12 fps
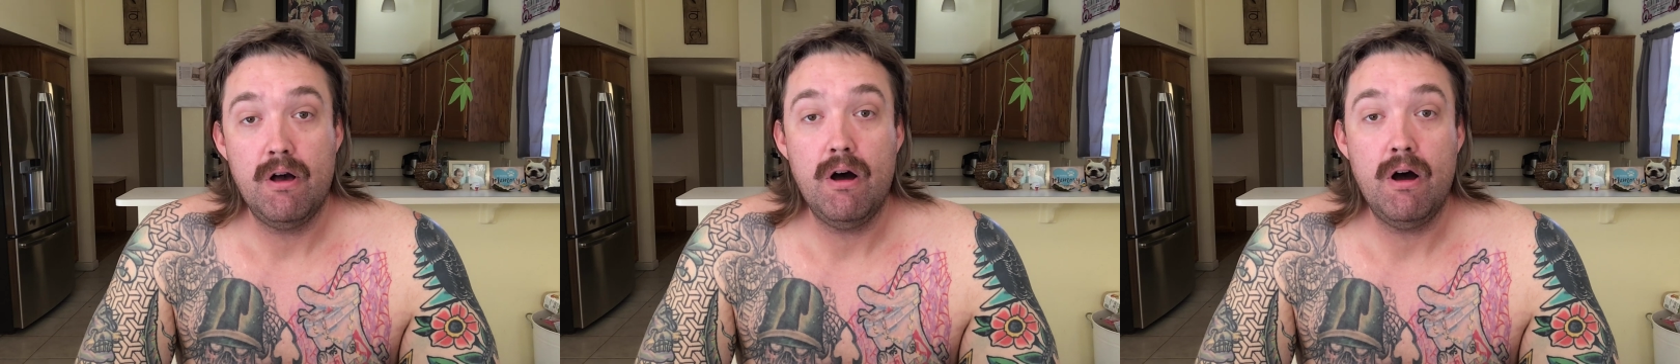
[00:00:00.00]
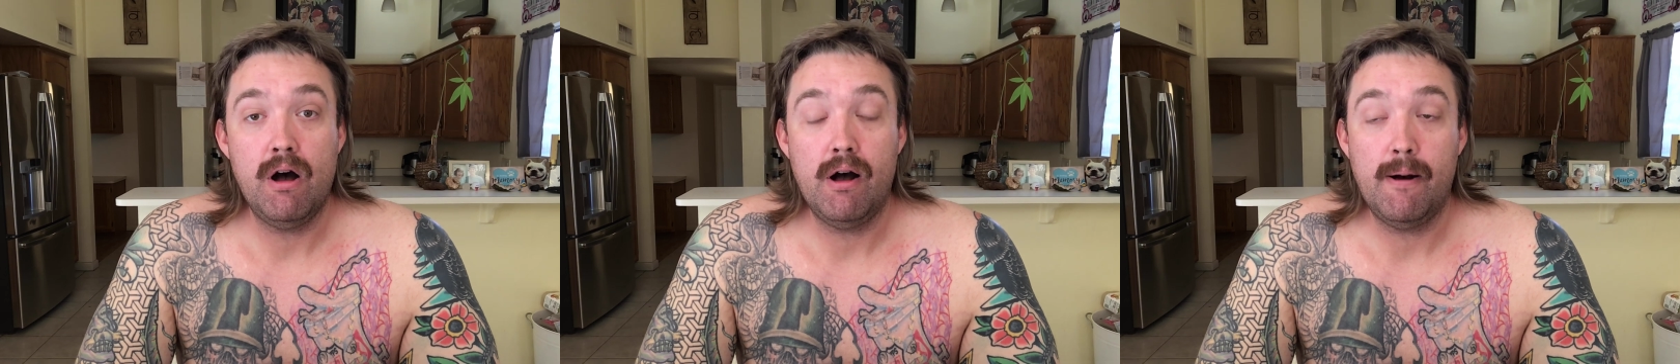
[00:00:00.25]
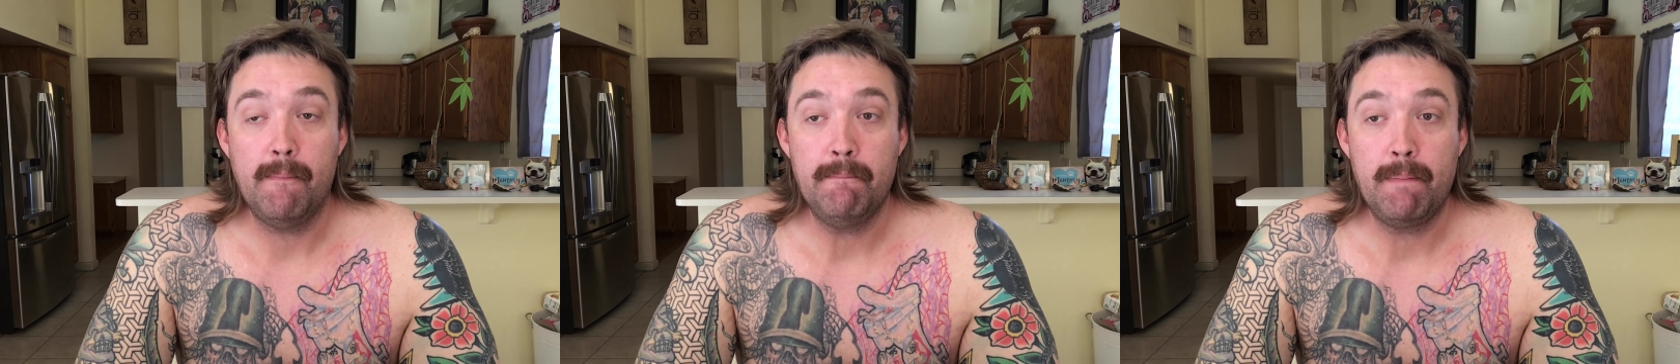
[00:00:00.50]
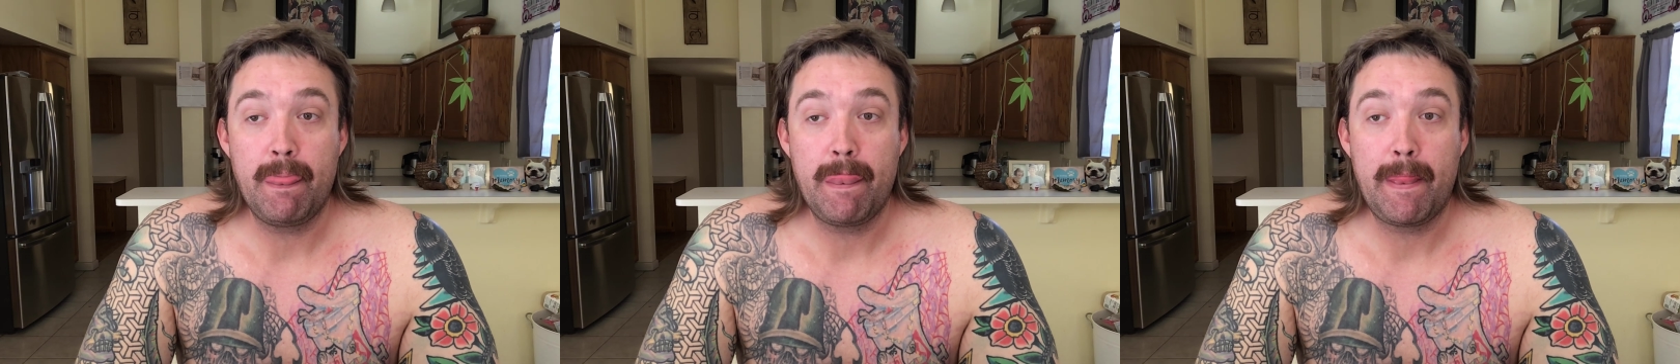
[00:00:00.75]

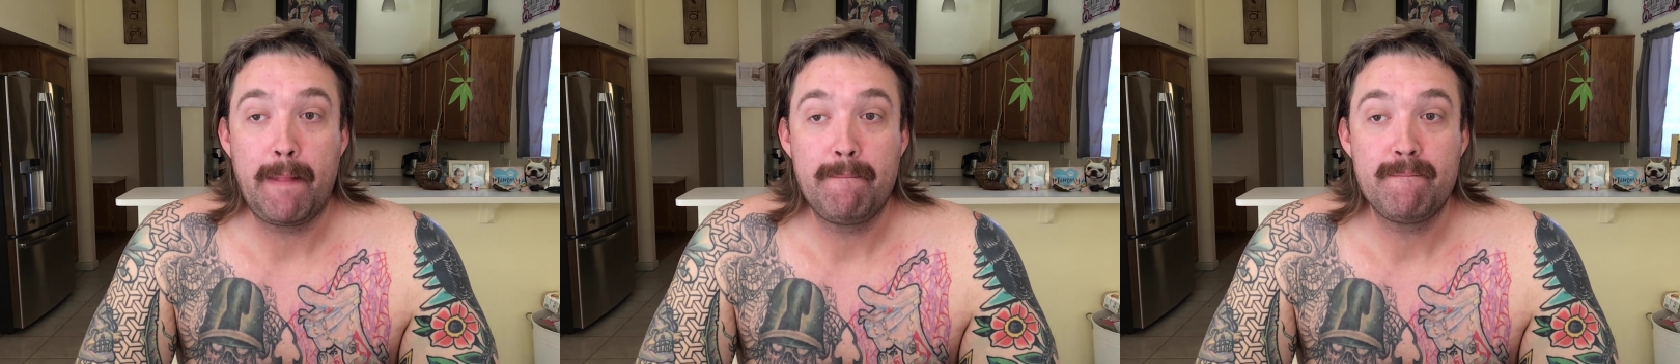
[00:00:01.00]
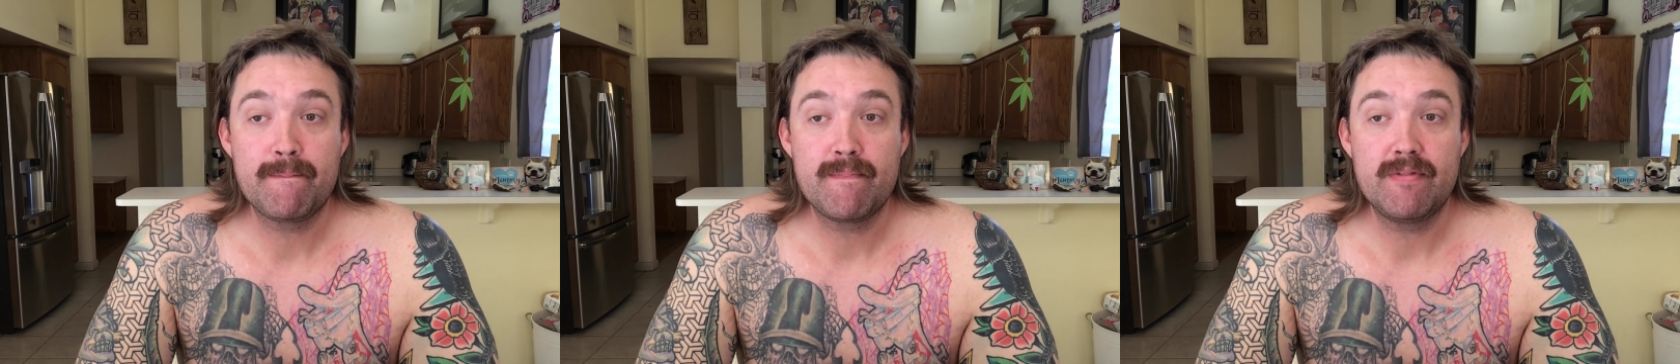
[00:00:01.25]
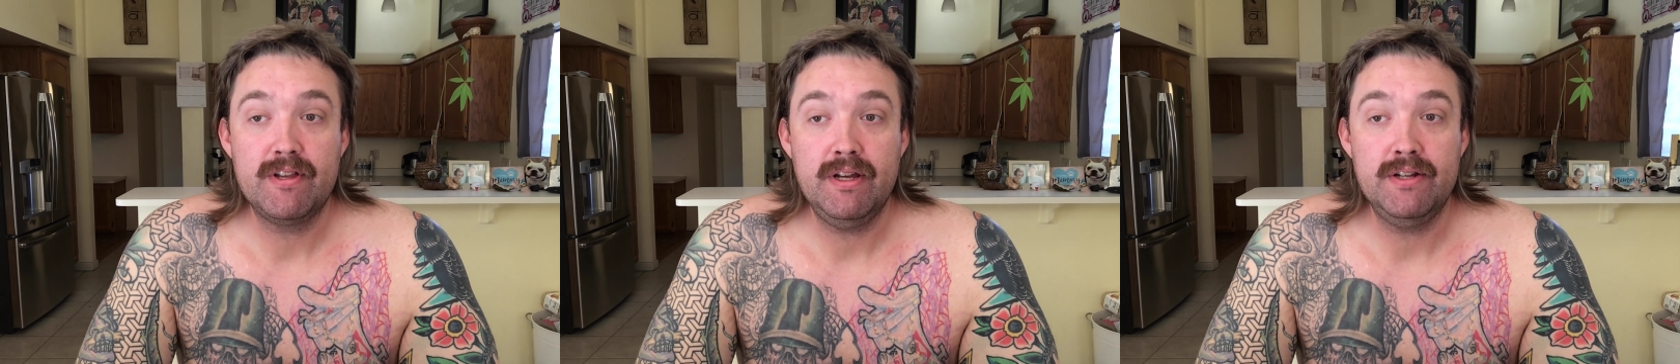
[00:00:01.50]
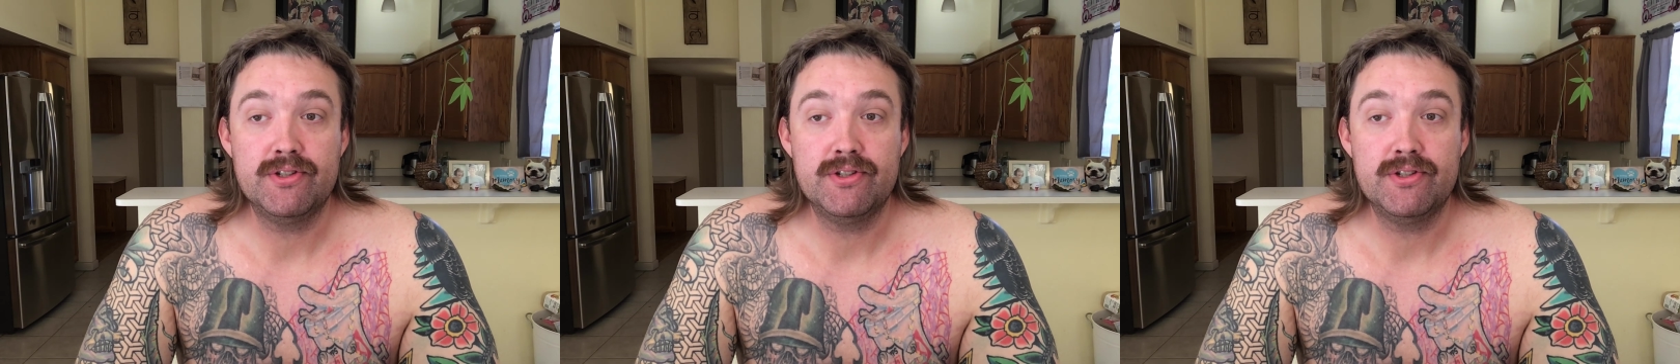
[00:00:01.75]
And